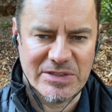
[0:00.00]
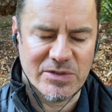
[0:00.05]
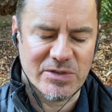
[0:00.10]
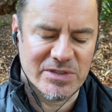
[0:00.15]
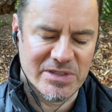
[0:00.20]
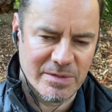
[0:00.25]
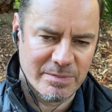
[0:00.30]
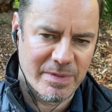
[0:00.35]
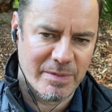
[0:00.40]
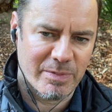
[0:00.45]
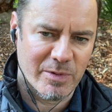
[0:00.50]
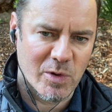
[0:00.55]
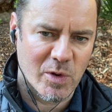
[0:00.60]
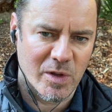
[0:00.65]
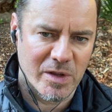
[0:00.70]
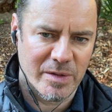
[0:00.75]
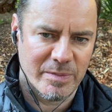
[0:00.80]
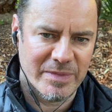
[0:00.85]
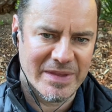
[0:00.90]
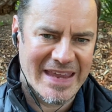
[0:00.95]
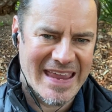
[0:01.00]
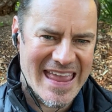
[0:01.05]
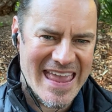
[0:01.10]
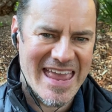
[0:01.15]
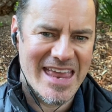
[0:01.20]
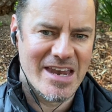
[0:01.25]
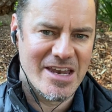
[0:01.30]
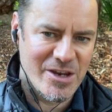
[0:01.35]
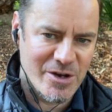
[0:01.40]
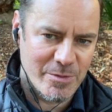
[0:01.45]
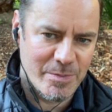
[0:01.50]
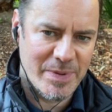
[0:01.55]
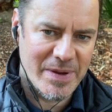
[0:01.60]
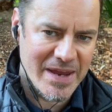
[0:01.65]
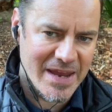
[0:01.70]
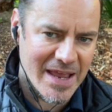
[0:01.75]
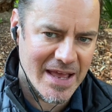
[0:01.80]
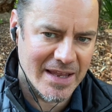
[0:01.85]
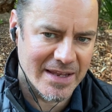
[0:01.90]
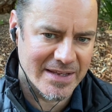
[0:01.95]
or some people call them the
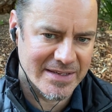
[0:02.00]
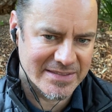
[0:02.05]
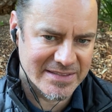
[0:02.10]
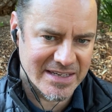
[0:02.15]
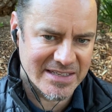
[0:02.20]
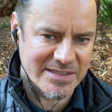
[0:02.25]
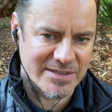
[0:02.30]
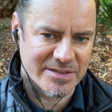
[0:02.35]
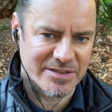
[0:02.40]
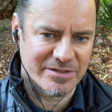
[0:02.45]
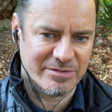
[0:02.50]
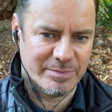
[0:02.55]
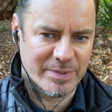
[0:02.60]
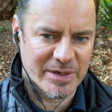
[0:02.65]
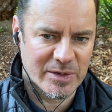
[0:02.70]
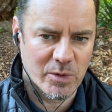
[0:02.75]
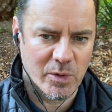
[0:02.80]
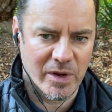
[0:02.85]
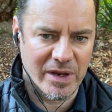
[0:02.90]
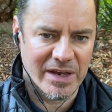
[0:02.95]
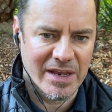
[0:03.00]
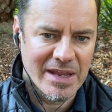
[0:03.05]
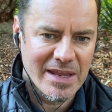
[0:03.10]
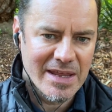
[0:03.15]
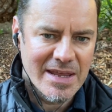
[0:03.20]
NUPL assessments for Bitcoin.